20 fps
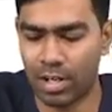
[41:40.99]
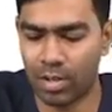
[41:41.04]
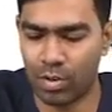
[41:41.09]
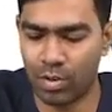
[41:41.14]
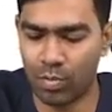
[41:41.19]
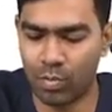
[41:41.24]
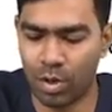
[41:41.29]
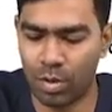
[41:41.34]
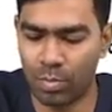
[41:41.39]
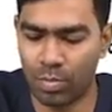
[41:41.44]

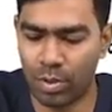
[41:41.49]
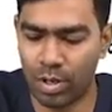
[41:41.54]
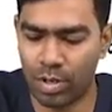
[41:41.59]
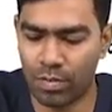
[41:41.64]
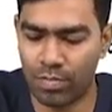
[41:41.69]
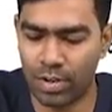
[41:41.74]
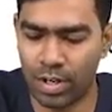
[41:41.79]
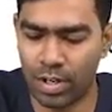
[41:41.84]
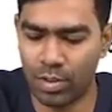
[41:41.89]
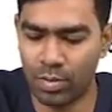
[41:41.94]
around
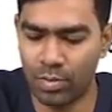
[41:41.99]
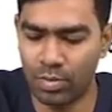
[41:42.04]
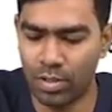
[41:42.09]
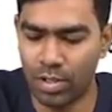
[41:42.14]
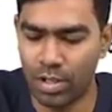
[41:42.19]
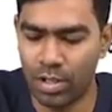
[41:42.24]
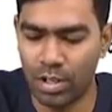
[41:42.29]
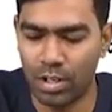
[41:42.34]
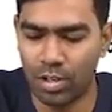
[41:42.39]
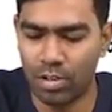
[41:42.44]
1.5
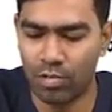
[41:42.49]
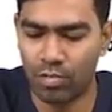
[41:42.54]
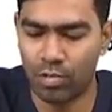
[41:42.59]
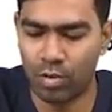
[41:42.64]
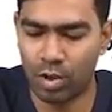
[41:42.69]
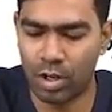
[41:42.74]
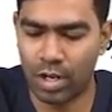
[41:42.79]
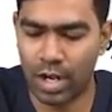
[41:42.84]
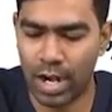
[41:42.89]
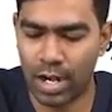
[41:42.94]
to
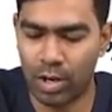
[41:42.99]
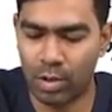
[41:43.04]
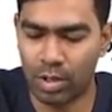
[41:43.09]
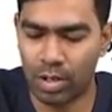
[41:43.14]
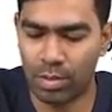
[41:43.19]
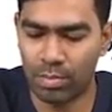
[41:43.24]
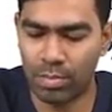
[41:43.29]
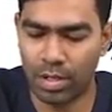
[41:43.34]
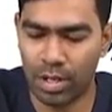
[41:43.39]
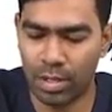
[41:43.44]
4
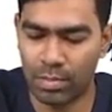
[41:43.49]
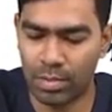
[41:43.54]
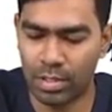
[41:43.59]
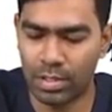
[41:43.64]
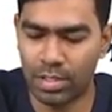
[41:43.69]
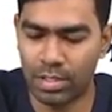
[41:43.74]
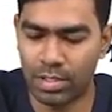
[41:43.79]
nanogram per ml.